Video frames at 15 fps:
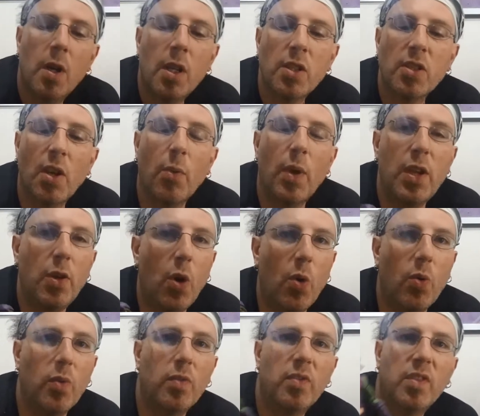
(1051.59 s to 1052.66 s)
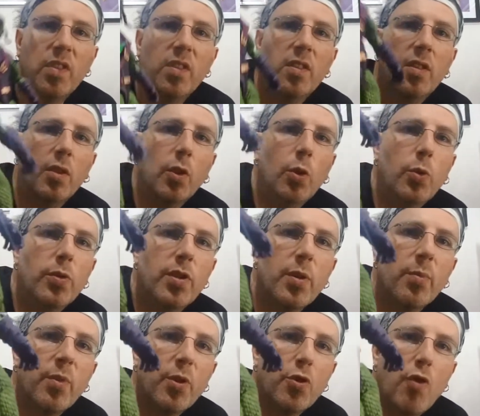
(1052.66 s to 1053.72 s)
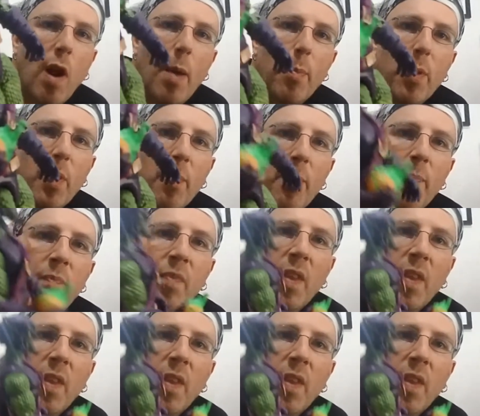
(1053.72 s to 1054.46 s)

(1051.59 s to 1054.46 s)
so that way you don't lose them or drop them.